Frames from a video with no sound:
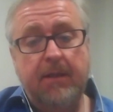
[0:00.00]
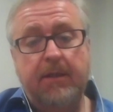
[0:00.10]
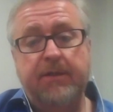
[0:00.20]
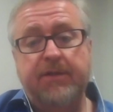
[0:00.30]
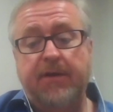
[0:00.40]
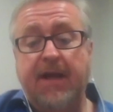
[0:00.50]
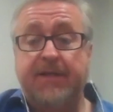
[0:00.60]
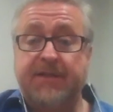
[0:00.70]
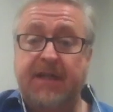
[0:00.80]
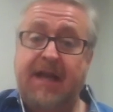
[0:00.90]
So now
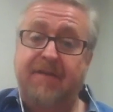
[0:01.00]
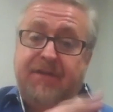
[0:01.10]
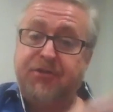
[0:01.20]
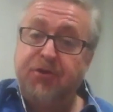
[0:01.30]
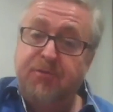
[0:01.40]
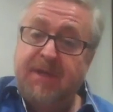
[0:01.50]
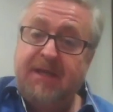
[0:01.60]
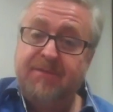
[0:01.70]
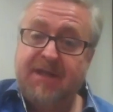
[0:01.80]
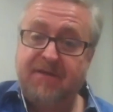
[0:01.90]
instead of having 2
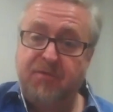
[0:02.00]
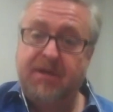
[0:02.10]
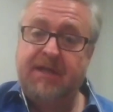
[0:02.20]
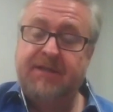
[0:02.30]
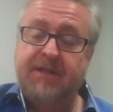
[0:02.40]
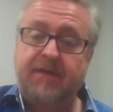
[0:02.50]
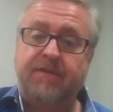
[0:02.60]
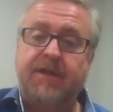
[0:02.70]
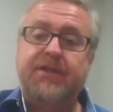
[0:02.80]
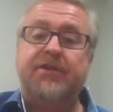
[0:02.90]
beams out of one antenna
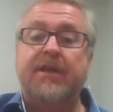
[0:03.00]
face,